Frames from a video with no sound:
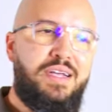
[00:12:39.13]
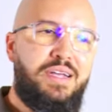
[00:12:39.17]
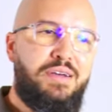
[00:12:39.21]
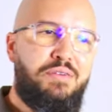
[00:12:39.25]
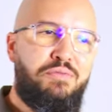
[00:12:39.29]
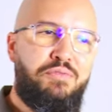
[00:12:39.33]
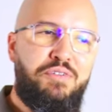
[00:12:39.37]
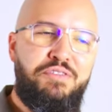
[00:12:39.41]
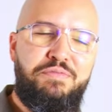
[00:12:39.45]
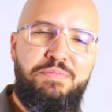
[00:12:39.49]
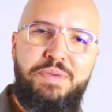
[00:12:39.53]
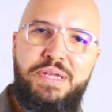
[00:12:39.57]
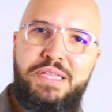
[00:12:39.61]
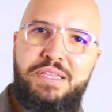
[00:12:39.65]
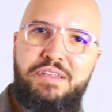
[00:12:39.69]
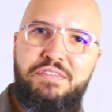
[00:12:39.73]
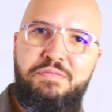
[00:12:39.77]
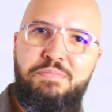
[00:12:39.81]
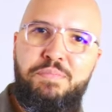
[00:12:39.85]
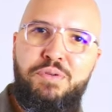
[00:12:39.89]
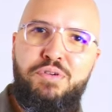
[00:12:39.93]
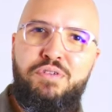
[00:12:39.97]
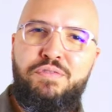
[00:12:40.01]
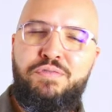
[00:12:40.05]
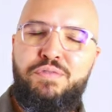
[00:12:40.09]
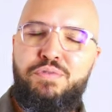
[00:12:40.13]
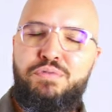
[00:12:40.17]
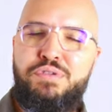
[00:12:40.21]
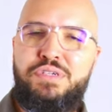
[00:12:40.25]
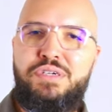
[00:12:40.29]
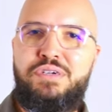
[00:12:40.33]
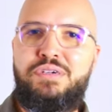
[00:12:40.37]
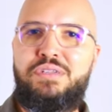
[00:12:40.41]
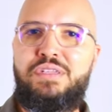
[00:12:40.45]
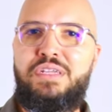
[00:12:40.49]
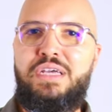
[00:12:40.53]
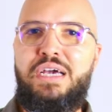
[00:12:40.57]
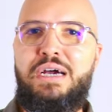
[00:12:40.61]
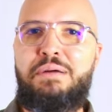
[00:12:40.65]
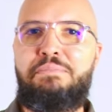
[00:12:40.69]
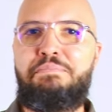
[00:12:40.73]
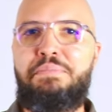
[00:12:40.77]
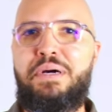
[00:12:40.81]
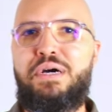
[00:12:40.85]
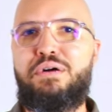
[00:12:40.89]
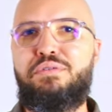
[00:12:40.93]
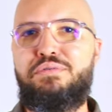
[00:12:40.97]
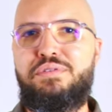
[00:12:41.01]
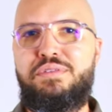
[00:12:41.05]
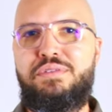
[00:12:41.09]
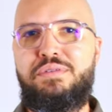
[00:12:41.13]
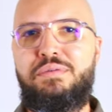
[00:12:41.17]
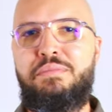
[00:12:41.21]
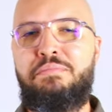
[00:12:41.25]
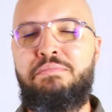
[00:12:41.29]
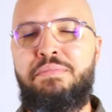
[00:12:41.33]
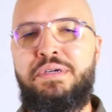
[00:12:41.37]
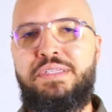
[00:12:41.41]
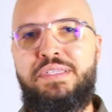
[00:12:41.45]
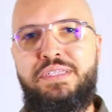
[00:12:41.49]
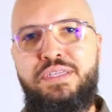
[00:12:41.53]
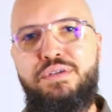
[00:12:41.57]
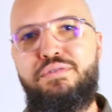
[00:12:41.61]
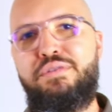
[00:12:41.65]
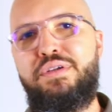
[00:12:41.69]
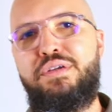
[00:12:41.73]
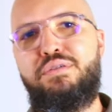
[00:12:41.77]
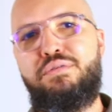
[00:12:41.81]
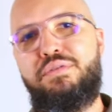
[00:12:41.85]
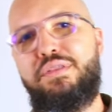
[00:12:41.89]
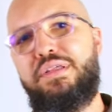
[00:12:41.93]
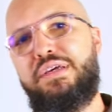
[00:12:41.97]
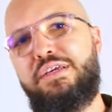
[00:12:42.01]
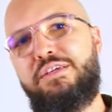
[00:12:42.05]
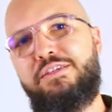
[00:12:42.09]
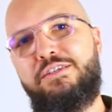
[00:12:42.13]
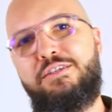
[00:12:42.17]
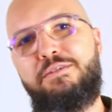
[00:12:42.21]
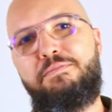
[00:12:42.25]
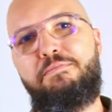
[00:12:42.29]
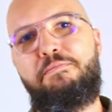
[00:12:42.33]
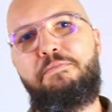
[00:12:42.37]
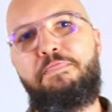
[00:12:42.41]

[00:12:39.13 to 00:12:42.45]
We've made this beautiful journey about material things.